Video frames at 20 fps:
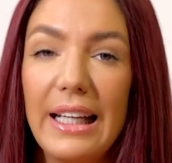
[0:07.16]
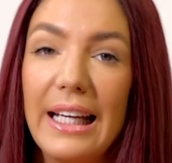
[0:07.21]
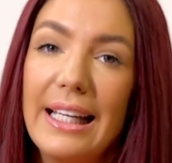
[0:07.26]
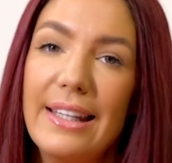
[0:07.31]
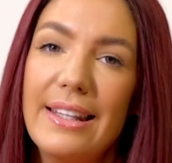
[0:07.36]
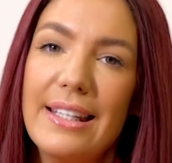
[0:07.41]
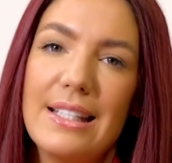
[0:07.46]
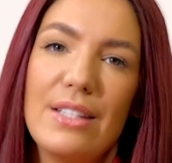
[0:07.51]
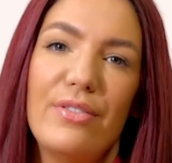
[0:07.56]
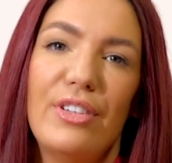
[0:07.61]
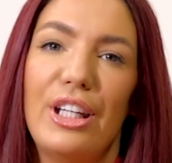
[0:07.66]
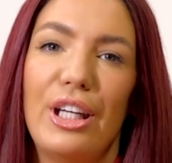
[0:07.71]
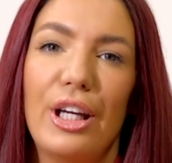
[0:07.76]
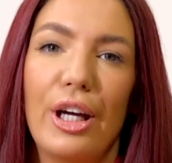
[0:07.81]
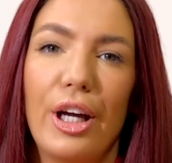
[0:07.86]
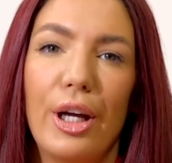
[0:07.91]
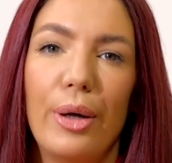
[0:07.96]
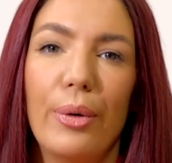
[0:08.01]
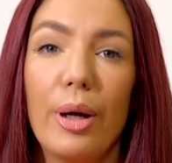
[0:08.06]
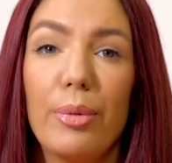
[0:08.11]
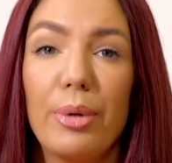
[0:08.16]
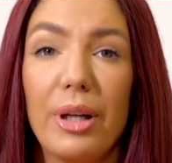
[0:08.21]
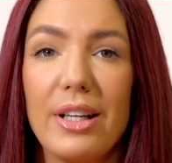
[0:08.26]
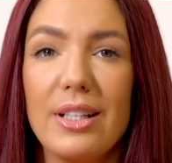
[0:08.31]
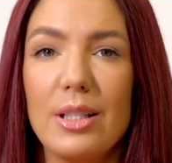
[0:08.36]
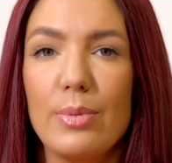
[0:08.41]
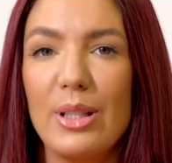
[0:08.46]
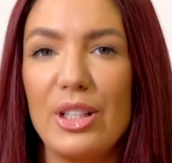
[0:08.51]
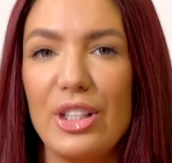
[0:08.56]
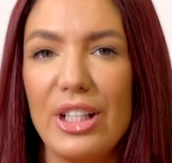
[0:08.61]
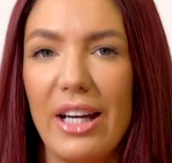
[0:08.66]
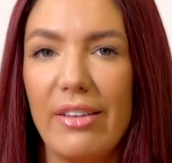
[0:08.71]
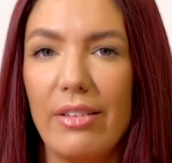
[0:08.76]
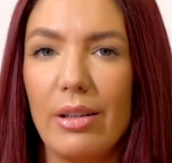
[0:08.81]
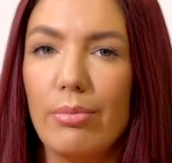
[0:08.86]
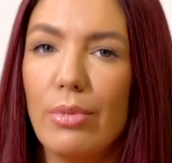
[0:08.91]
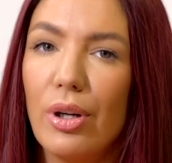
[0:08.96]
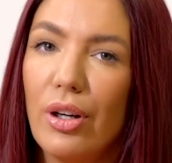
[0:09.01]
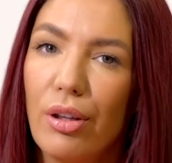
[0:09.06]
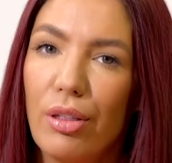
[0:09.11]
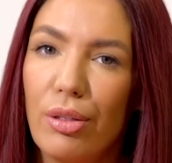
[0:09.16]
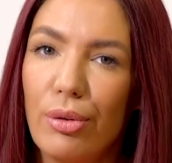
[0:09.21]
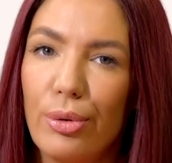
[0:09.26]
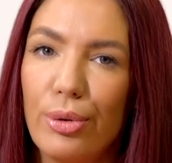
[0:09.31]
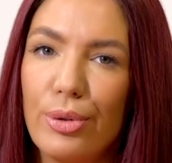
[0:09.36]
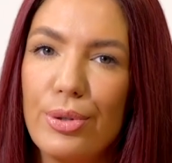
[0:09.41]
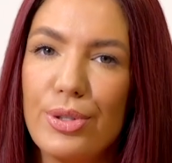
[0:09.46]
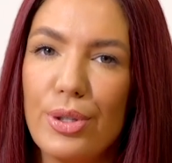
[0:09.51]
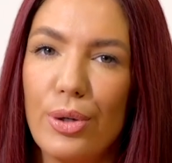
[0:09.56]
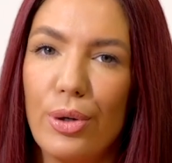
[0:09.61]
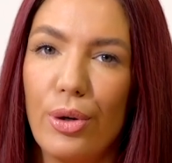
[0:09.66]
In this video, I'm going to be sharing my thoughts